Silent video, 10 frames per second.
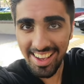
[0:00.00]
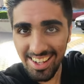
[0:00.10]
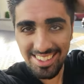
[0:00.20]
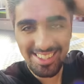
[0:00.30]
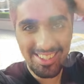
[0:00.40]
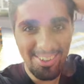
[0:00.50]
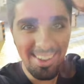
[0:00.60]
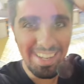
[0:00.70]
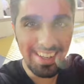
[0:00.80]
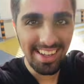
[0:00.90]
It looks so
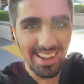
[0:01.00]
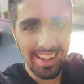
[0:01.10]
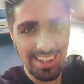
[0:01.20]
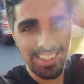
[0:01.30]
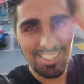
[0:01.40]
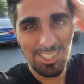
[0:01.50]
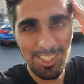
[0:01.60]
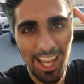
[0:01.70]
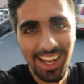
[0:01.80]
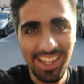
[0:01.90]
like
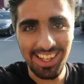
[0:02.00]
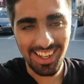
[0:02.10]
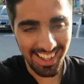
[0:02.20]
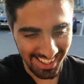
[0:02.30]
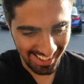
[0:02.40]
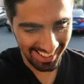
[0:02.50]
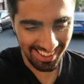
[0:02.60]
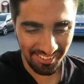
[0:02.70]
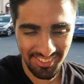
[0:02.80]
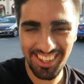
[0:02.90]
jelly,
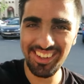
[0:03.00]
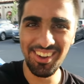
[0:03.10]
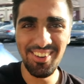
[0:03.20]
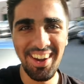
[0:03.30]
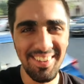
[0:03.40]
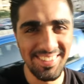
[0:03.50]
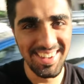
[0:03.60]
if you know what I